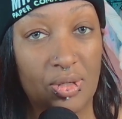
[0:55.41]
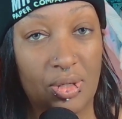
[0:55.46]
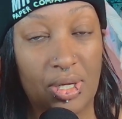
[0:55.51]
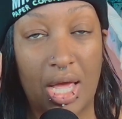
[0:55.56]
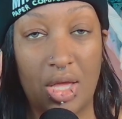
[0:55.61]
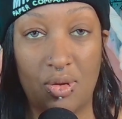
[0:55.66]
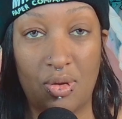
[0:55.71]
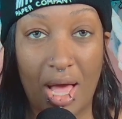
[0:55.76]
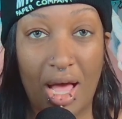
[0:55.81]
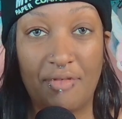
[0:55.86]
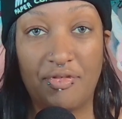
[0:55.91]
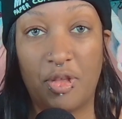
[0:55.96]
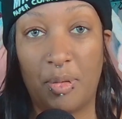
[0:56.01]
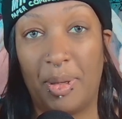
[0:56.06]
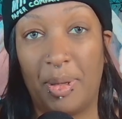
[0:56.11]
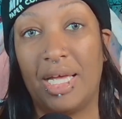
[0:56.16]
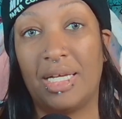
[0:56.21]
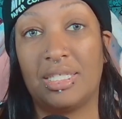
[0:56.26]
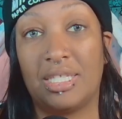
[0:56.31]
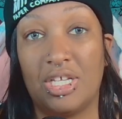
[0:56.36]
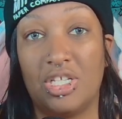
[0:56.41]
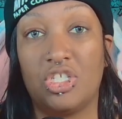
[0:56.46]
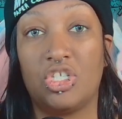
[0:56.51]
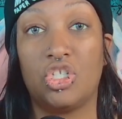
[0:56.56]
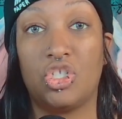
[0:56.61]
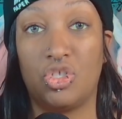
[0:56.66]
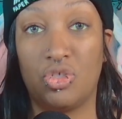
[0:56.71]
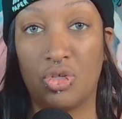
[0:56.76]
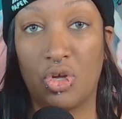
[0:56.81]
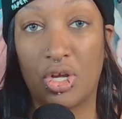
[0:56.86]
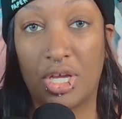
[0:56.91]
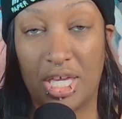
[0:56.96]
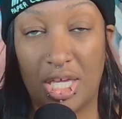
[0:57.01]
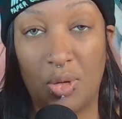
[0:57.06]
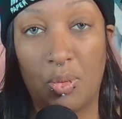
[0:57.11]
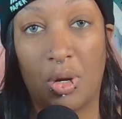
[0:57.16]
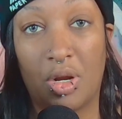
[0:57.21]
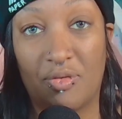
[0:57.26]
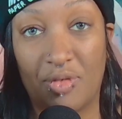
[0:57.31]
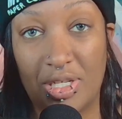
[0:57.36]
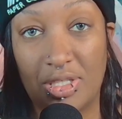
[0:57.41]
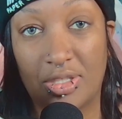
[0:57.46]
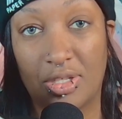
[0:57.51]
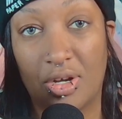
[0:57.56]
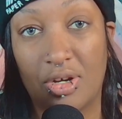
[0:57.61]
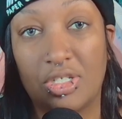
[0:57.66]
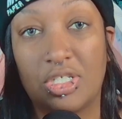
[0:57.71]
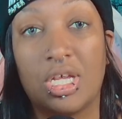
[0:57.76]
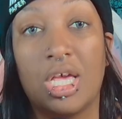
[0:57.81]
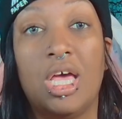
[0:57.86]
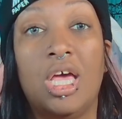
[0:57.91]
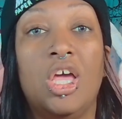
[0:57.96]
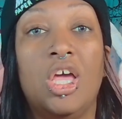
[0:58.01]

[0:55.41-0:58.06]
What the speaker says: Okay. You have to pay attention to your keyword research.